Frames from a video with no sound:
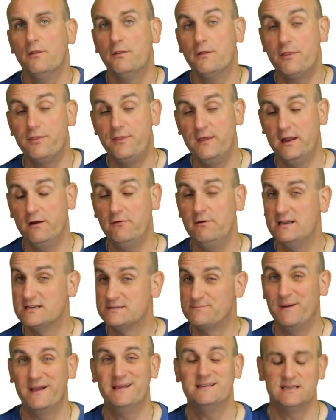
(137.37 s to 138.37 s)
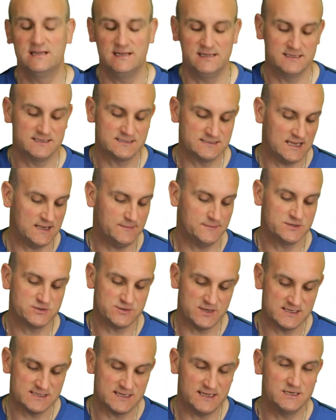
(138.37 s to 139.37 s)
the theory is basically the same as
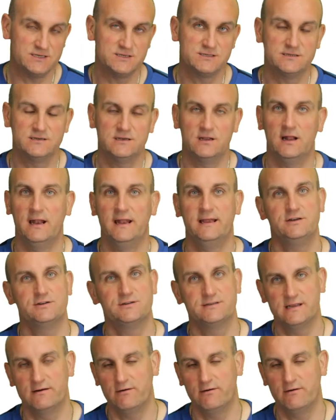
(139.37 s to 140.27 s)
translations and dilations.